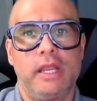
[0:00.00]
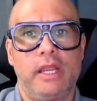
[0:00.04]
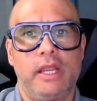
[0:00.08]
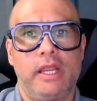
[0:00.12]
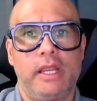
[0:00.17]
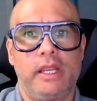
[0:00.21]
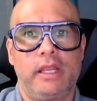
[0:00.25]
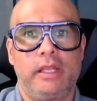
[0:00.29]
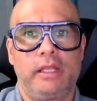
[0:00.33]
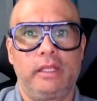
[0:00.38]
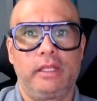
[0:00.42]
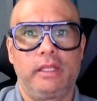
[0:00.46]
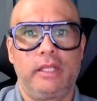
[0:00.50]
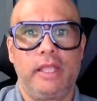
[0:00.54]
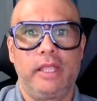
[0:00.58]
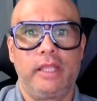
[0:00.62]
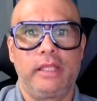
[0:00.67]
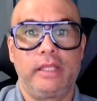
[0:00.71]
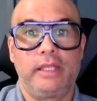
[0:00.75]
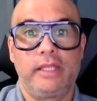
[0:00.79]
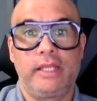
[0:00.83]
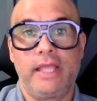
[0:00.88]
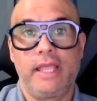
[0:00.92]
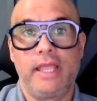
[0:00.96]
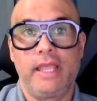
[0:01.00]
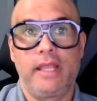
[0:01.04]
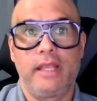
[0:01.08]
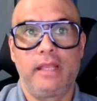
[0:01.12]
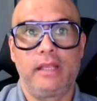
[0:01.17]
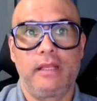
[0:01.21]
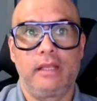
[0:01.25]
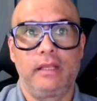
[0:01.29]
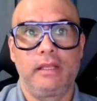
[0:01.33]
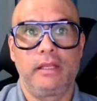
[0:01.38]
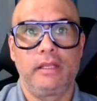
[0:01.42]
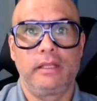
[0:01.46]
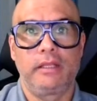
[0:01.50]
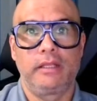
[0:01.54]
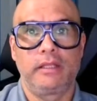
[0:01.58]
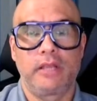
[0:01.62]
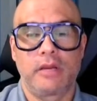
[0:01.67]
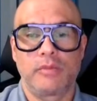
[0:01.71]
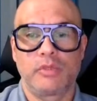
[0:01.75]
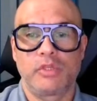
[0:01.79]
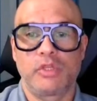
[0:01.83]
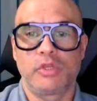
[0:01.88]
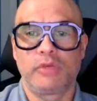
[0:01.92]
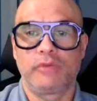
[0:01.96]
And then in
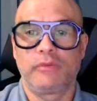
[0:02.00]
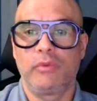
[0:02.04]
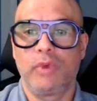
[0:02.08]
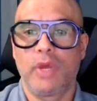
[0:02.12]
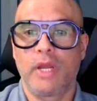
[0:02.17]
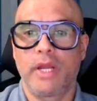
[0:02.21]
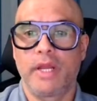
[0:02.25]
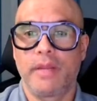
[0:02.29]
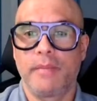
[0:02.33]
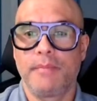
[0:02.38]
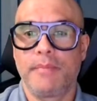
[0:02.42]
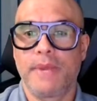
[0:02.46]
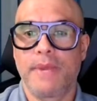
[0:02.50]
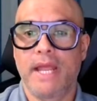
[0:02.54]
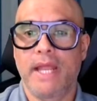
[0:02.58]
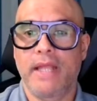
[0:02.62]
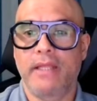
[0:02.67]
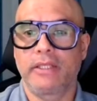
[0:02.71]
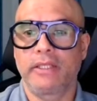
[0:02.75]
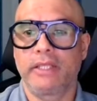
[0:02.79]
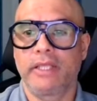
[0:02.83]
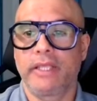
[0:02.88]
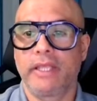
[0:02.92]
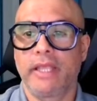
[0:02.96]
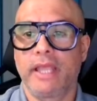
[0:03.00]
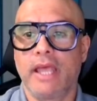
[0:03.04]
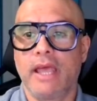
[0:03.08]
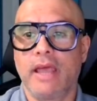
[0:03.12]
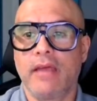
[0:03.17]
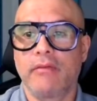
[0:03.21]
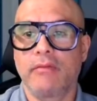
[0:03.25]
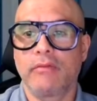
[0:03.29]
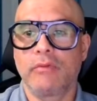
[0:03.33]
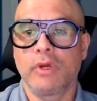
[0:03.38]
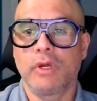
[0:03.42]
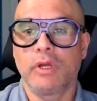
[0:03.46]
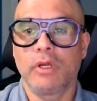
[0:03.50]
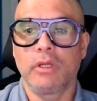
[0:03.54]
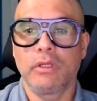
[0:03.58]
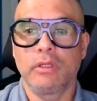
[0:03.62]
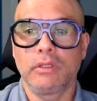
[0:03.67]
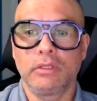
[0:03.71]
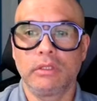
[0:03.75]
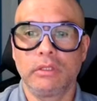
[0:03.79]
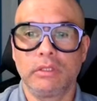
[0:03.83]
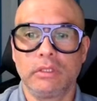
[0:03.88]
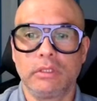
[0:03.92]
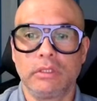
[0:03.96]
terms of what impact they have,
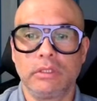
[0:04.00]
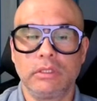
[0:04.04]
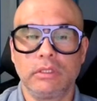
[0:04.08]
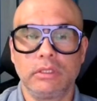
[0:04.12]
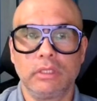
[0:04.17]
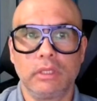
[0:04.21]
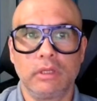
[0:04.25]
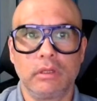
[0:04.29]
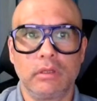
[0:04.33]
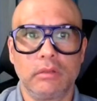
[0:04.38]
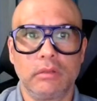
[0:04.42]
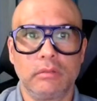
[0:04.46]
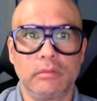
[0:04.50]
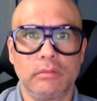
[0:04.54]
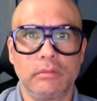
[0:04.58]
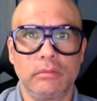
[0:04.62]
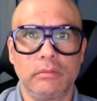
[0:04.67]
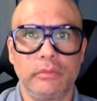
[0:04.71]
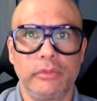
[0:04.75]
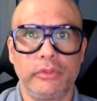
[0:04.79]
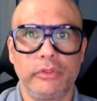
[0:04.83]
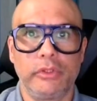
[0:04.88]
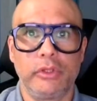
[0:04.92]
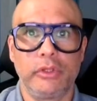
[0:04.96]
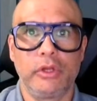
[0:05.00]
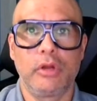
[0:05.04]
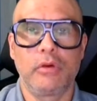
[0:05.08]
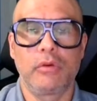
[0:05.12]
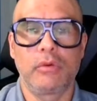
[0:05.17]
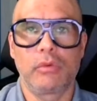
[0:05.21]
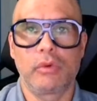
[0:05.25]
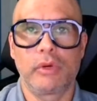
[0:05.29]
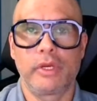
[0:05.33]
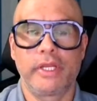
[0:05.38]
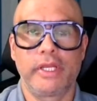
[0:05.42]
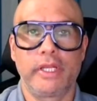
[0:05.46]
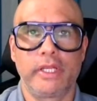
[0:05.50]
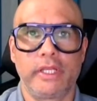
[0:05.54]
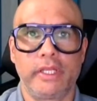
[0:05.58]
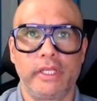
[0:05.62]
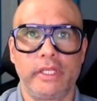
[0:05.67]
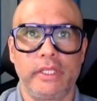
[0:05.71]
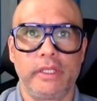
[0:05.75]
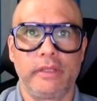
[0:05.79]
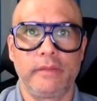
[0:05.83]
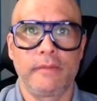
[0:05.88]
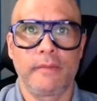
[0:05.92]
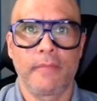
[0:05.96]
well, no, you don't
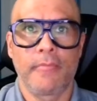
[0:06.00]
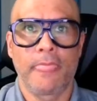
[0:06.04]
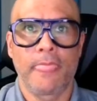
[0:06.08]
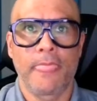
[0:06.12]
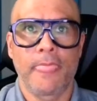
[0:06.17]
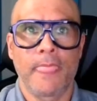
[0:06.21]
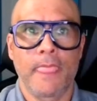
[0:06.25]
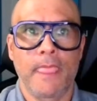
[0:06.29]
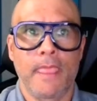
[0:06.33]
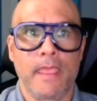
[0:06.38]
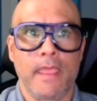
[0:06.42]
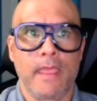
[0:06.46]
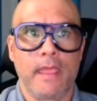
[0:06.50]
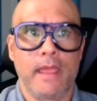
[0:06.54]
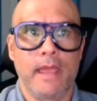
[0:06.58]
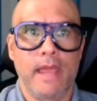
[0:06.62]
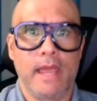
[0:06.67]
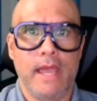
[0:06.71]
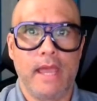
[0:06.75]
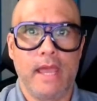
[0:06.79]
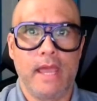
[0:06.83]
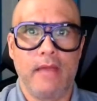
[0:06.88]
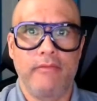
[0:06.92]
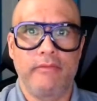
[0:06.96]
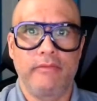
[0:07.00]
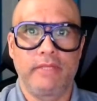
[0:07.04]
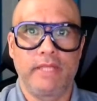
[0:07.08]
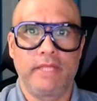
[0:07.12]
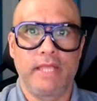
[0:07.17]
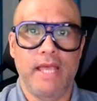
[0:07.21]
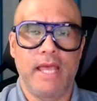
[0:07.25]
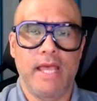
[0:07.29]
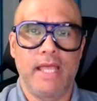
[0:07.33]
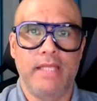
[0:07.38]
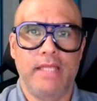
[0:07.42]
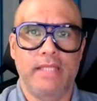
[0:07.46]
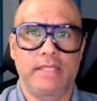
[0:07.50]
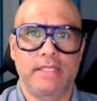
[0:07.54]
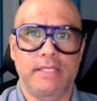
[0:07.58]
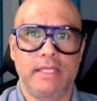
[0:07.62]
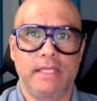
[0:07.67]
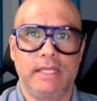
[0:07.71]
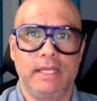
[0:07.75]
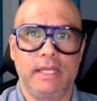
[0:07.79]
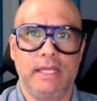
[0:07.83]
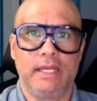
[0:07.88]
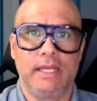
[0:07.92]
really have that.